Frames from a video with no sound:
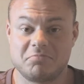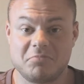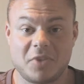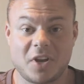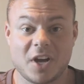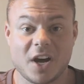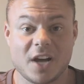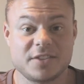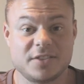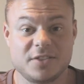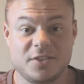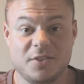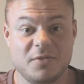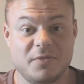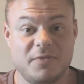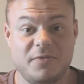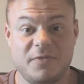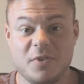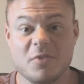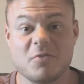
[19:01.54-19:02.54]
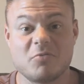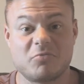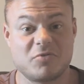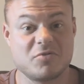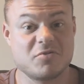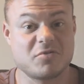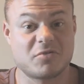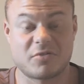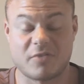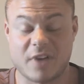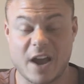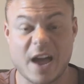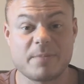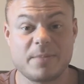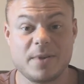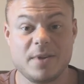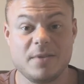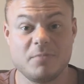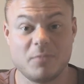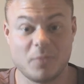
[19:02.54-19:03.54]
causes you to feel real
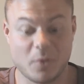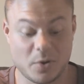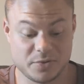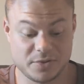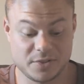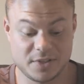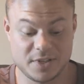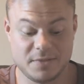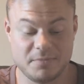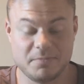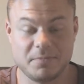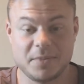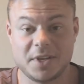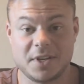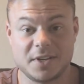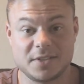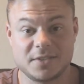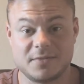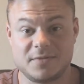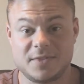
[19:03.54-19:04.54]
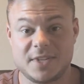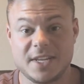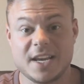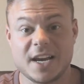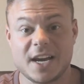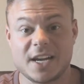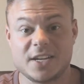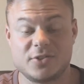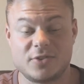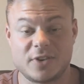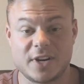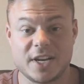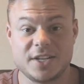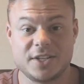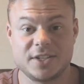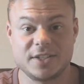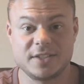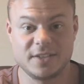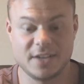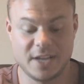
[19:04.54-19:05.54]
crappy, mostly because of
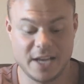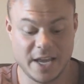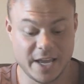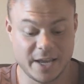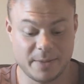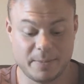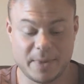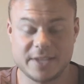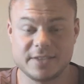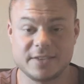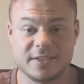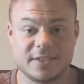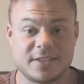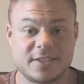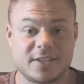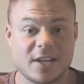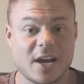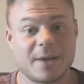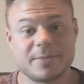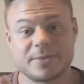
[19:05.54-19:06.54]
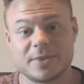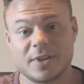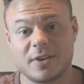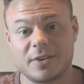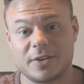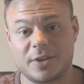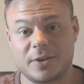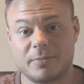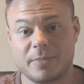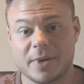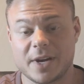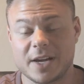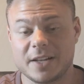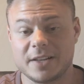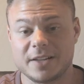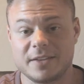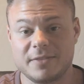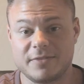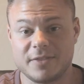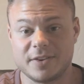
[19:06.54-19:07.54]
dehydration. It basically stops all your
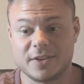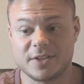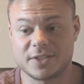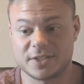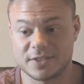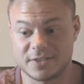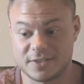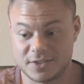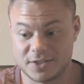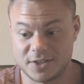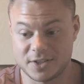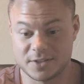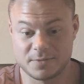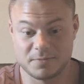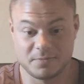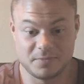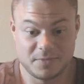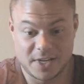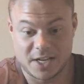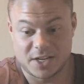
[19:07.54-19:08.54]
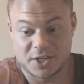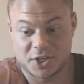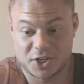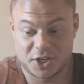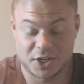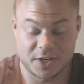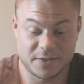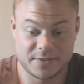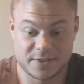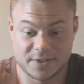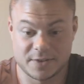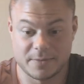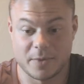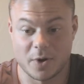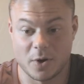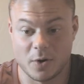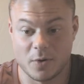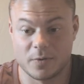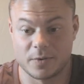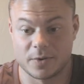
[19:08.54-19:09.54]
bodily functions and shifts them
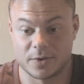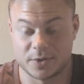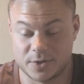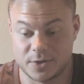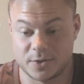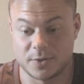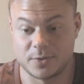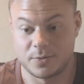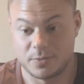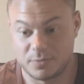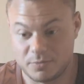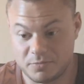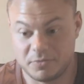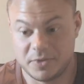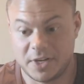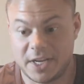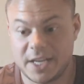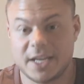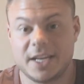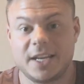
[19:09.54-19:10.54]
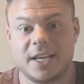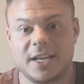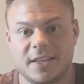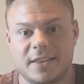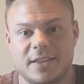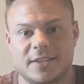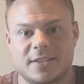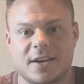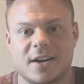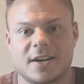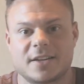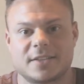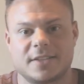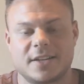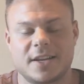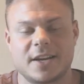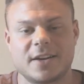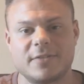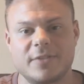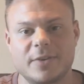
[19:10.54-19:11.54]
over to getting the toxin
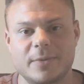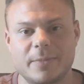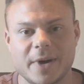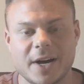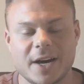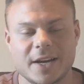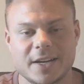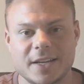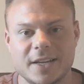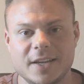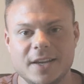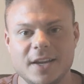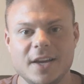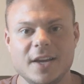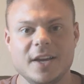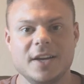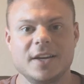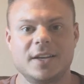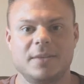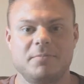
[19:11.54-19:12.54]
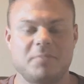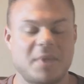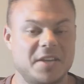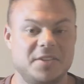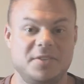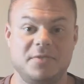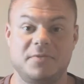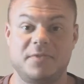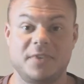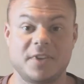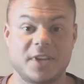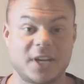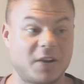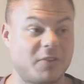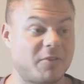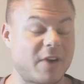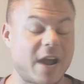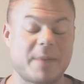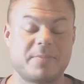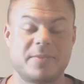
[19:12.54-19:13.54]
out of your body. It makes you feel like
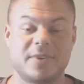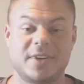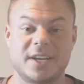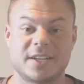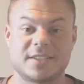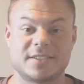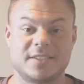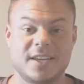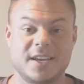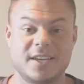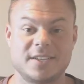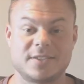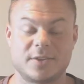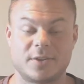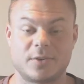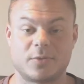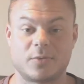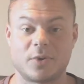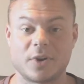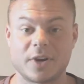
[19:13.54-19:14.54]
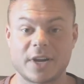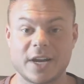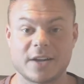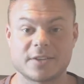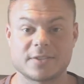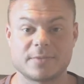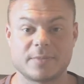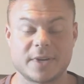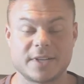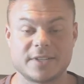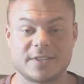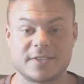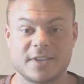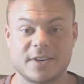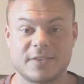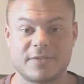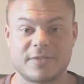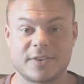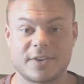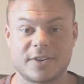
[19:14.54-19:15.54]
crap the next day, so your workouts might
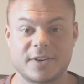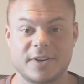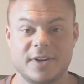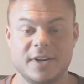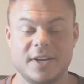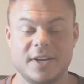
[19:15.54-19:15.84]
suffer.